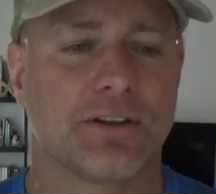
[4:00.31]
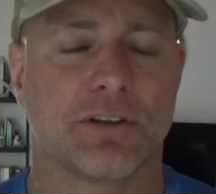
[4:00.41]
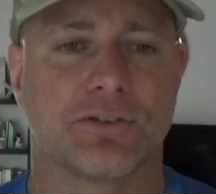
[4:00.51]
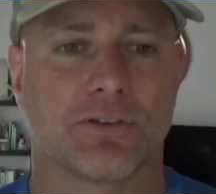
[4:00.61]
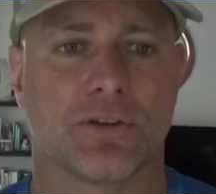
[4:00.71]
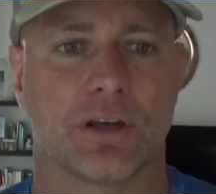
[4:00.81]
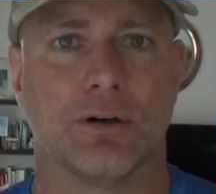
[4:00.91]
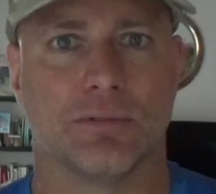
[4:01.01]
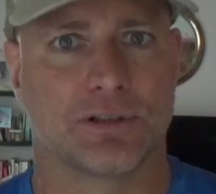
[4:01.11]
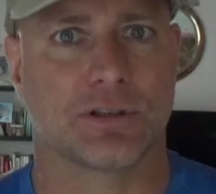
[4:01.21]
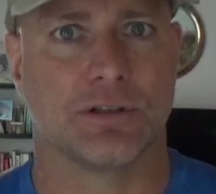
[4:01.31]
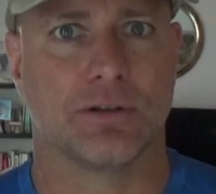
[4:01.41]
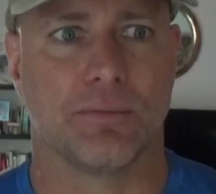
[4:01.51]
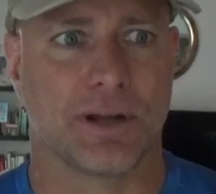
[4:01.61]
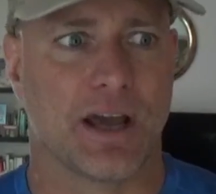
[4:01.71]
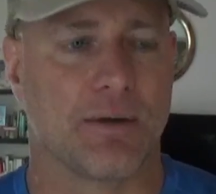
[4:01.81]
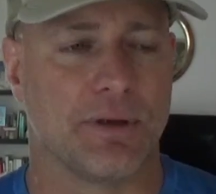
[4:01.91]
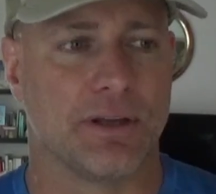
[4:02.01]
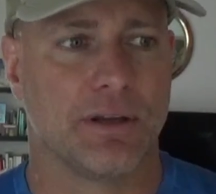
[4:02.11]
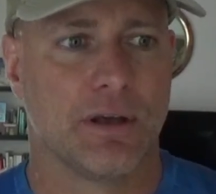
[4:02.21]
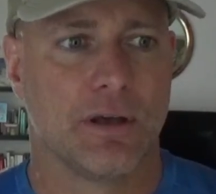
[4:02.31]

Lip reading: It's just like, oh my shit, oh my God, man.